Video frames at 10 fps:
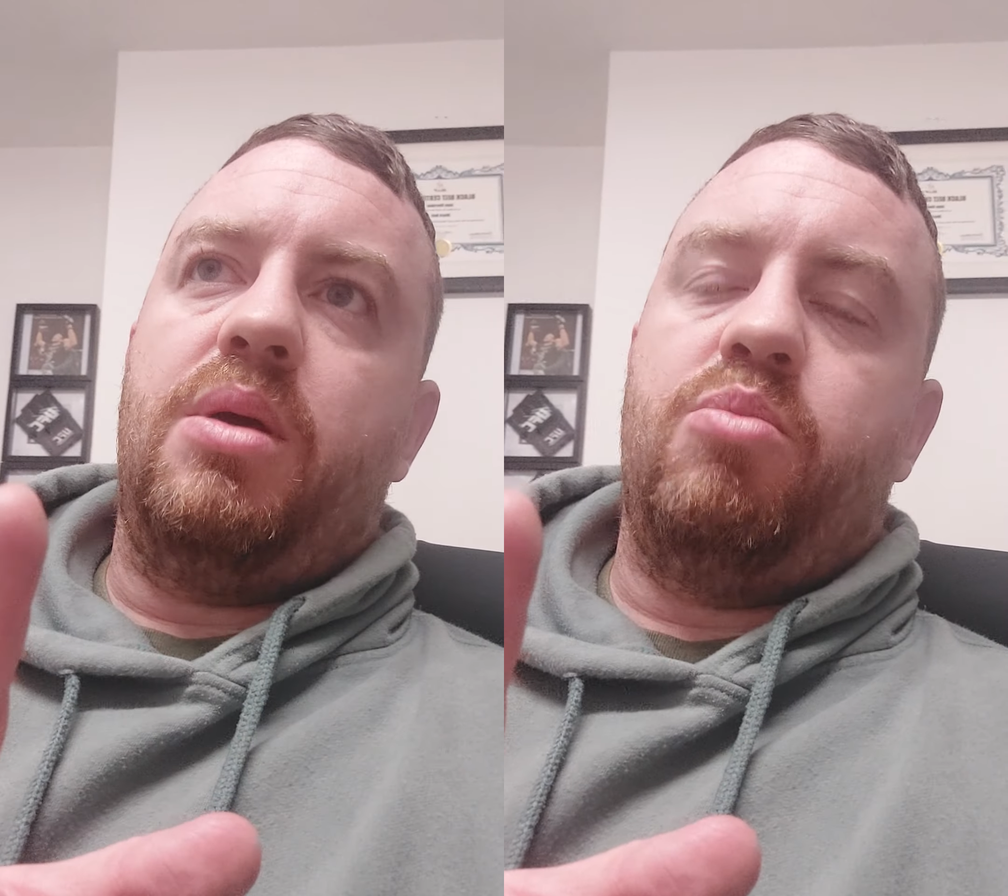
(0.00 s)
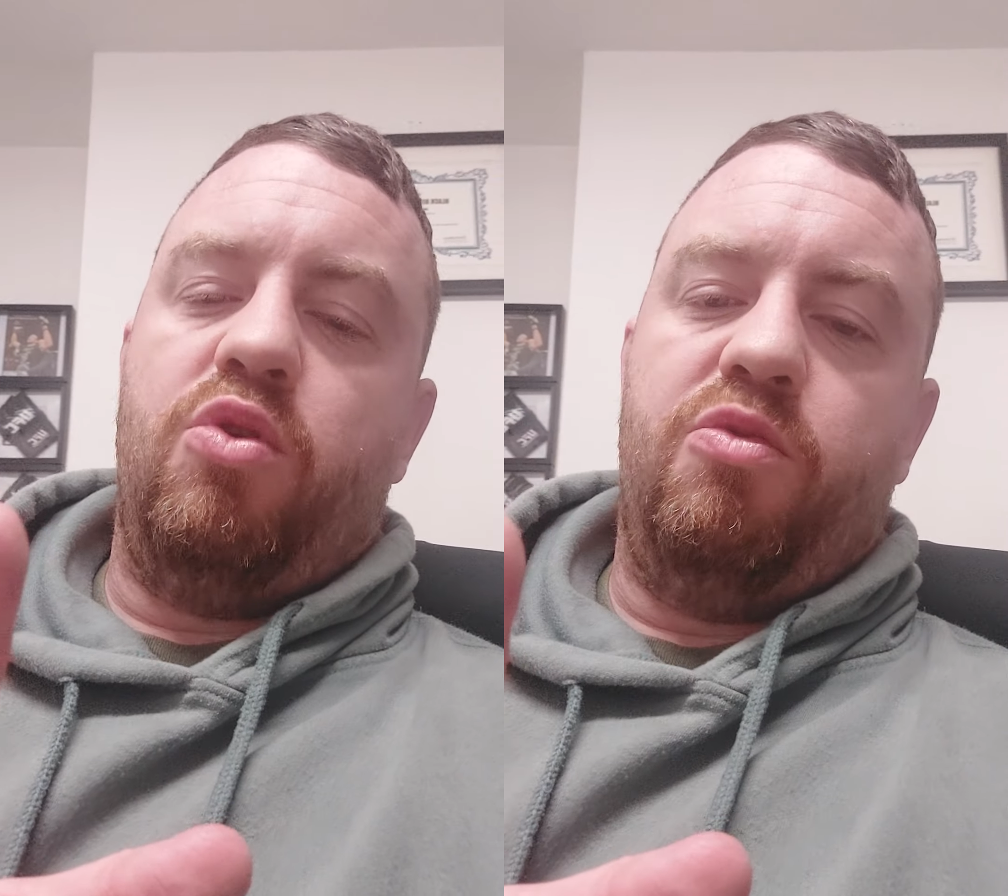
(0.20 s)

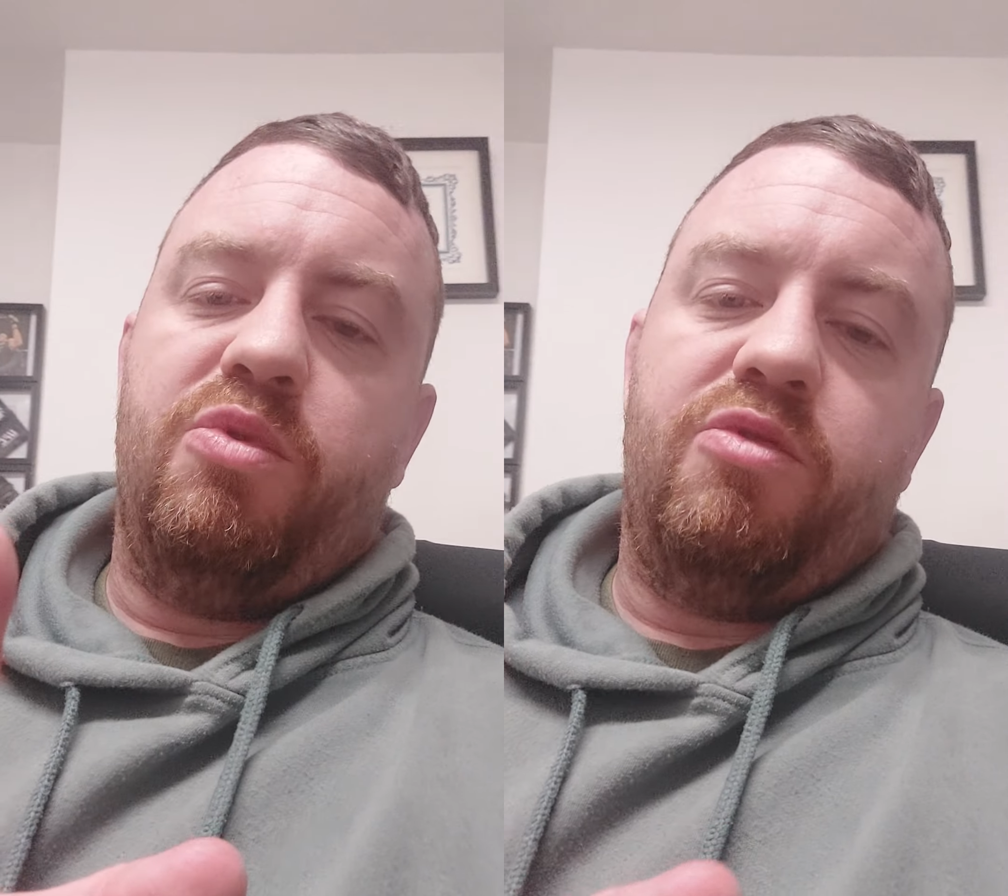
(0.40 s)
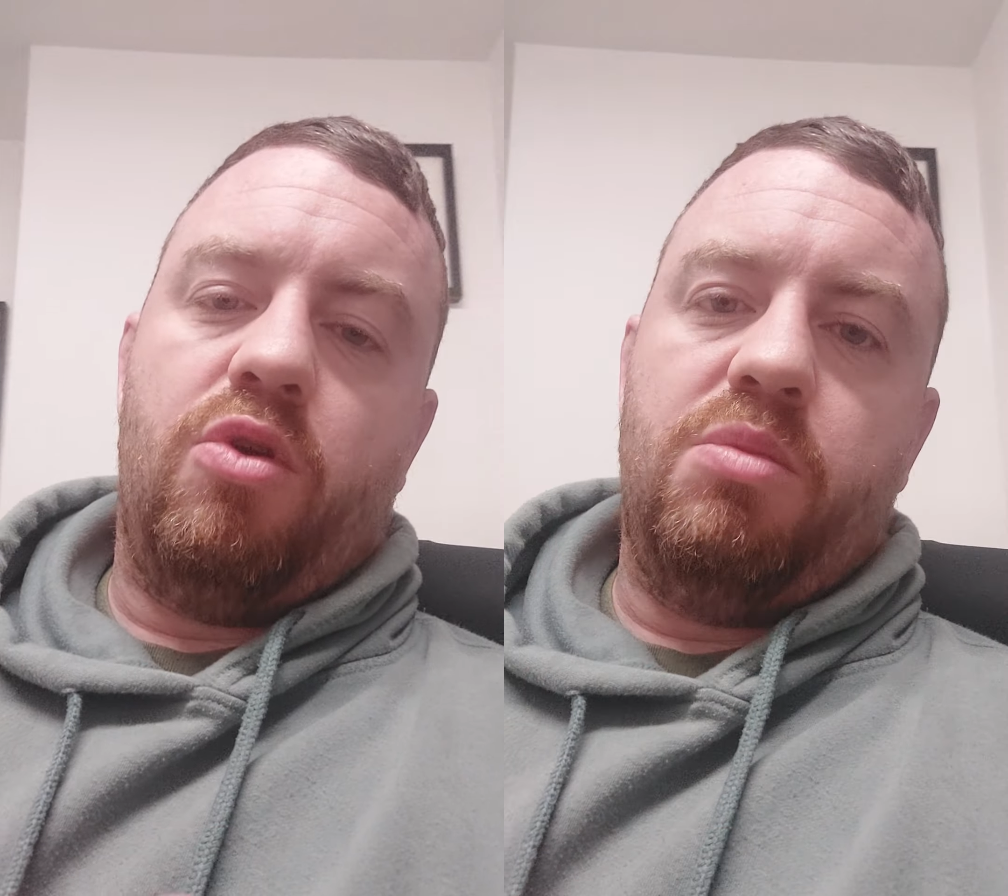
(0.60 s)
improve
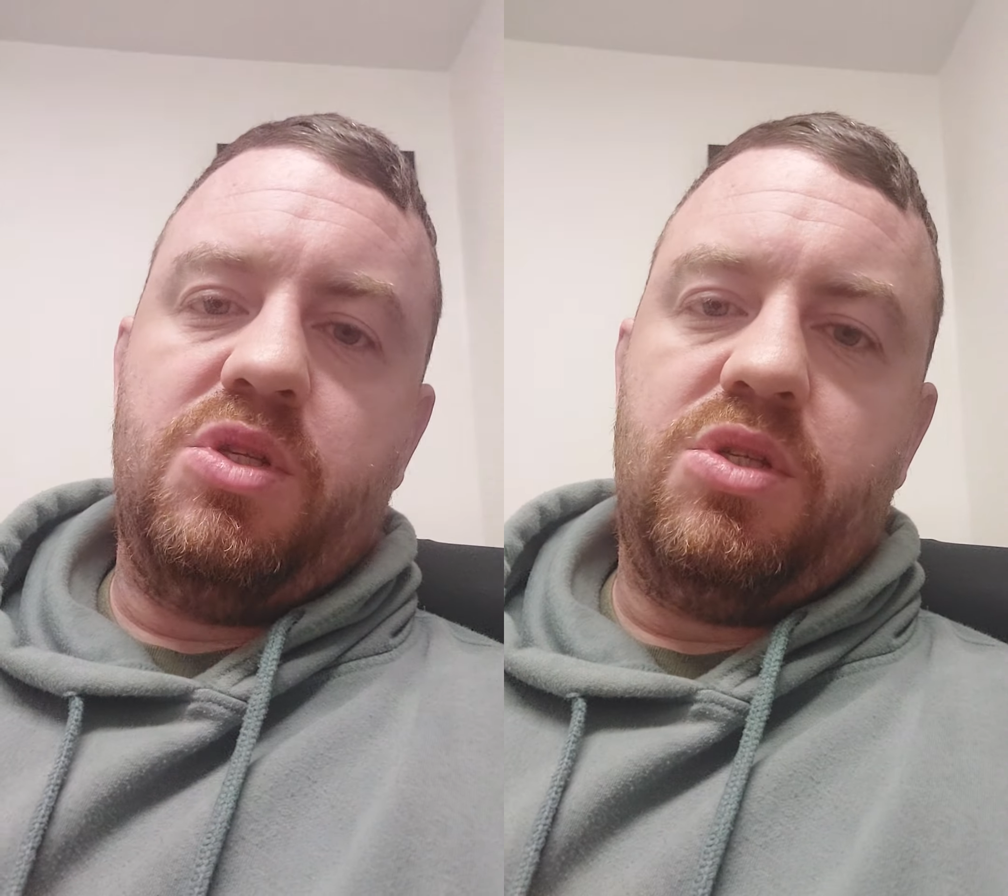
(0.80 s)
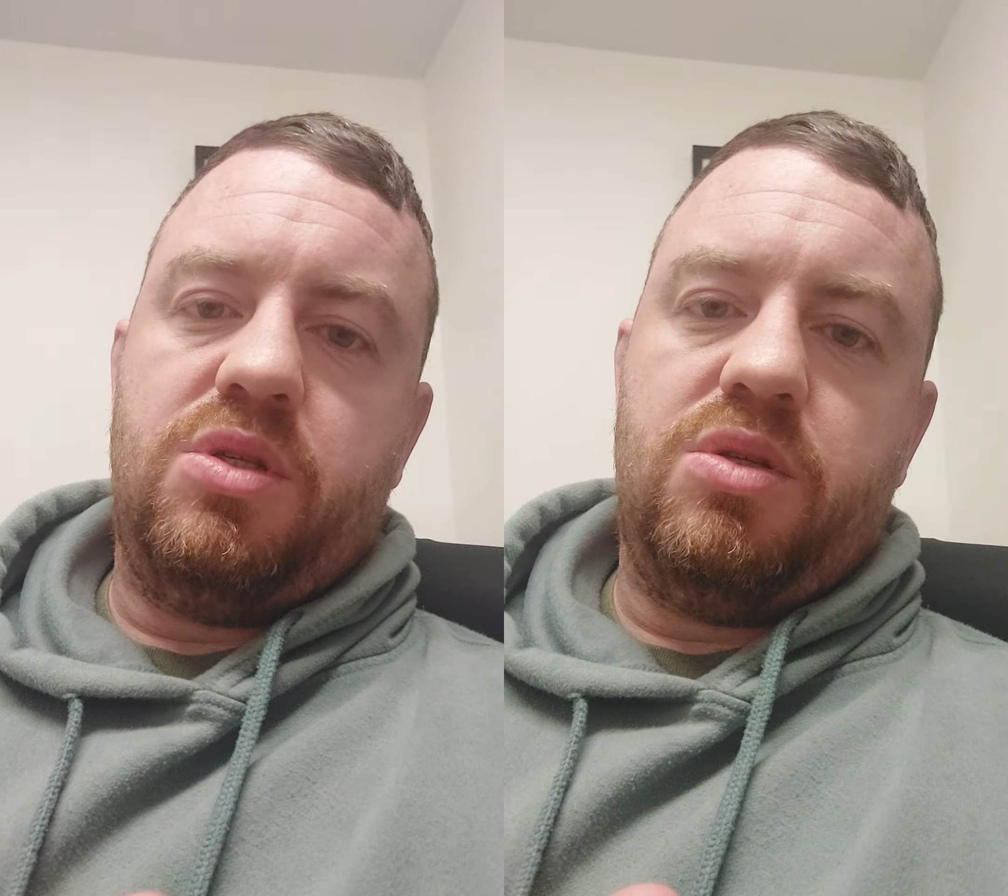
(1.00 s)

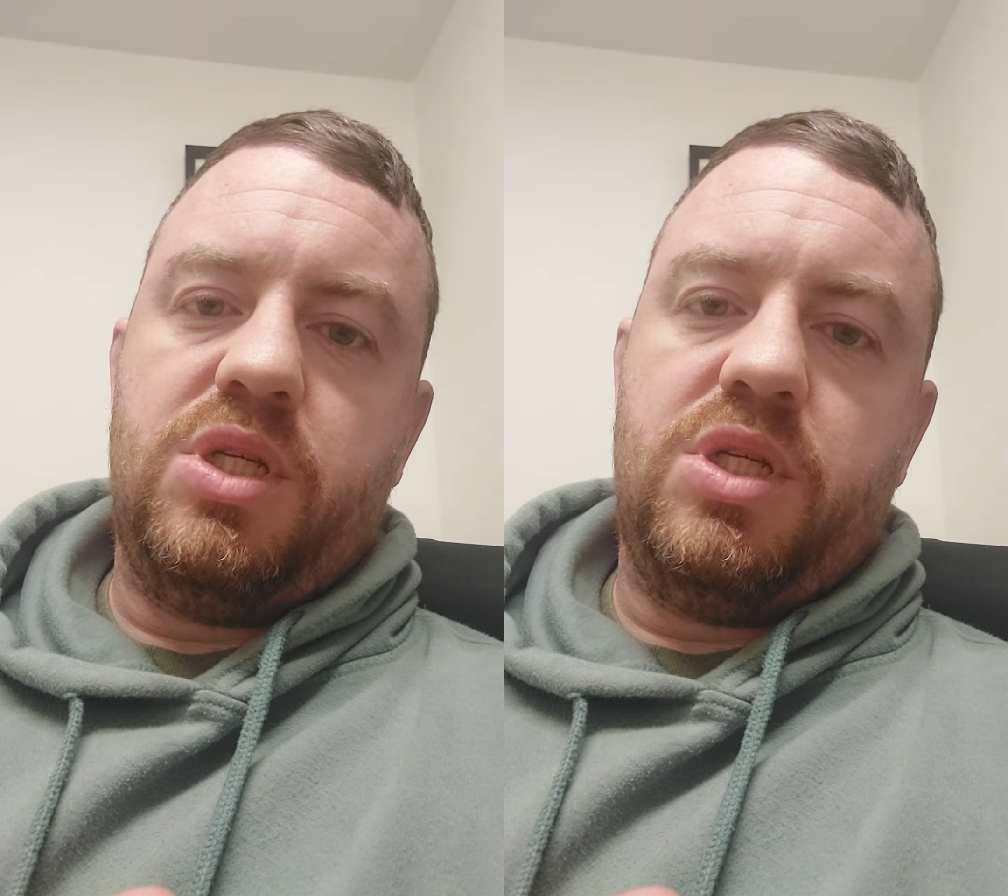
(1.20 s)
performance.